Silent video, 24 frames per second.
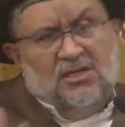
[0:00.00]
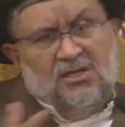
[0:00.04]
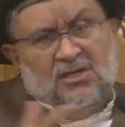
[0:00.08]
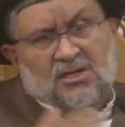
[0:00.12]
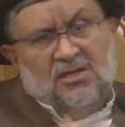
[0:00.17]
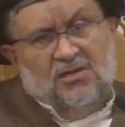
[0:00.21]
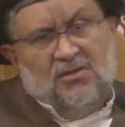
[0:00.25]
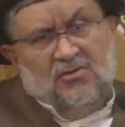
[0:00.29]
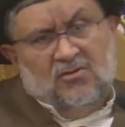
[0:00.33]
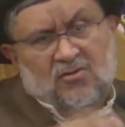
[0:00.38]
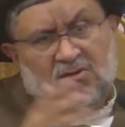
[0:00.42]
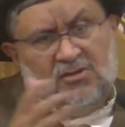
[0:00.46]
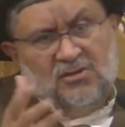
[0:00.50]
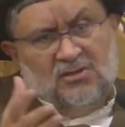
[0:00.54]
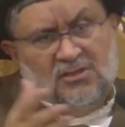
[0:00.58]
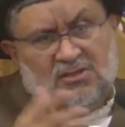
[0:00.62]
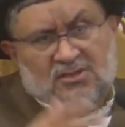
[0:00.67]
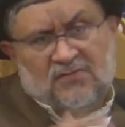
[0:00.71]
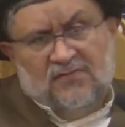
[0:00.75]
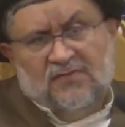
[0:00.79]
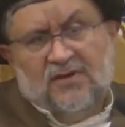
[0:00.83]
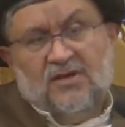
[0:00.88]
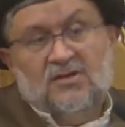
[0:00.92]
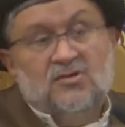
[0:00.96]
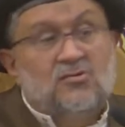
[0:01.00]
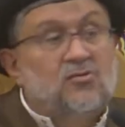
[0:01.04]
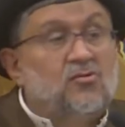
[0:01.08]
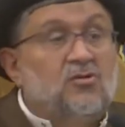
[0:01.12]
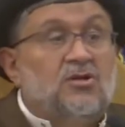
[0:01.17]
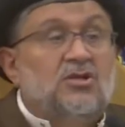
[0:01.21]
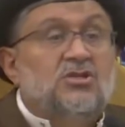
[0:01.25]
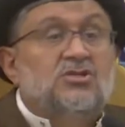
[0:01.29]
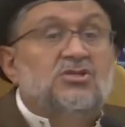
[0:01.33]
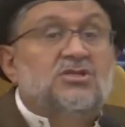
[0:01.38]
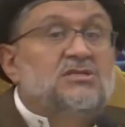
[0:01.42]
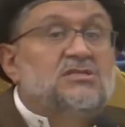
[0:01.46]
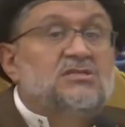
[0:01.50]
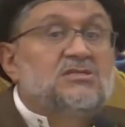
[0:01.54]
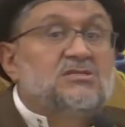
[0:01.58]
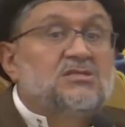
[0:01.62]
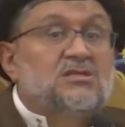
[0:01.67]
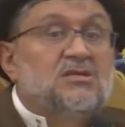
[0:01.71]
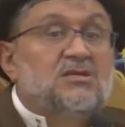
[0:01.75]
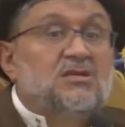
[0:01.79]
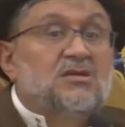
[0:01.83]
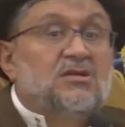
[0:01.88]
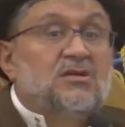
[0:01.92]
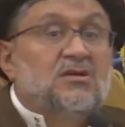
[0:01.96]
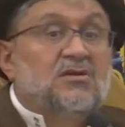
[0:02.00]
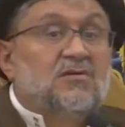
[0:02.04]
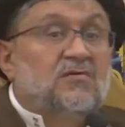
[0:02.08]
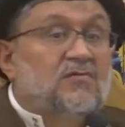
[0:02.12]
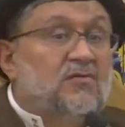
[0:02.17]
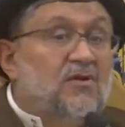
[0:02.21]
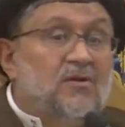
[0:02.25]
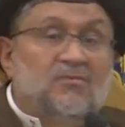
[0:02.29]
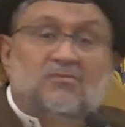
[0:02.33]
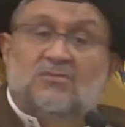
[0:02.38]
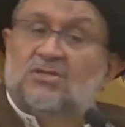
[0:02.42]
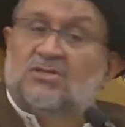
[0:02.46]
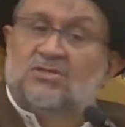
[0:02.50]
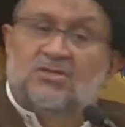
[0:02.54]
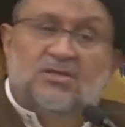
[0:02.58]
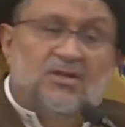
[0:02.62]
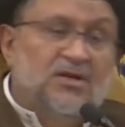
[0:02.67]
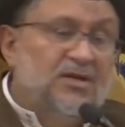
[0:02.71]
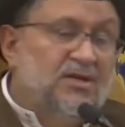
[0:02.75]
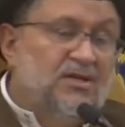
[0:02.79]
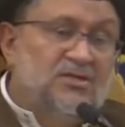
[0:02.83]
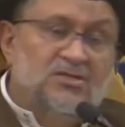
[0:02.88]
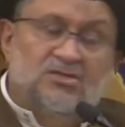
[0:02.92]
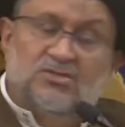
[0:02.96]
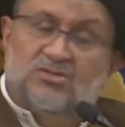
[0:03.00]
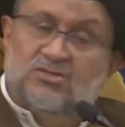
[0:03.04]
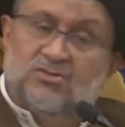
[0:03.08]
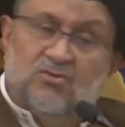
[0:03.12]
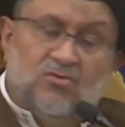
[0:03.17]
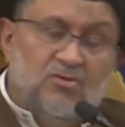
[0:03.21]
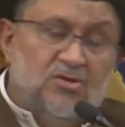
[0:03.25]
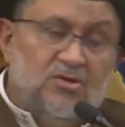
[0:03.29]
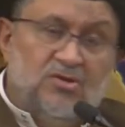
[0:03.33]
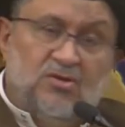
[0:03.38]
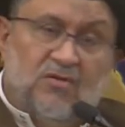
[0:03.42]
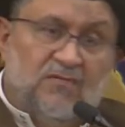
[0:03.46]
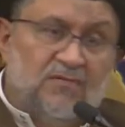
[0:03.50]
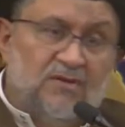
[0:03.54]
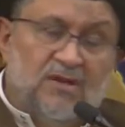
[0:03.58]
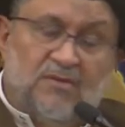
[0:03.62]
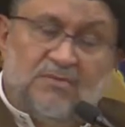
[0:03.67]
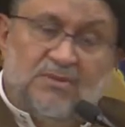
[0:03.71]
on the different occasions from this great story of Nabi